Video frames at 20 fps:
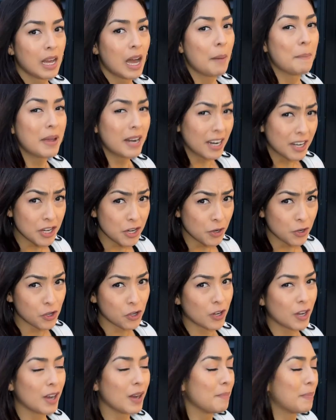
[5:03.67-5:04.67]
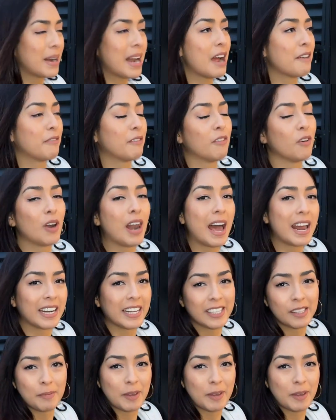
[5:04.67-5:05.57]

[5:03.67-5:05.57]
A bit unusual, but not for Volaris,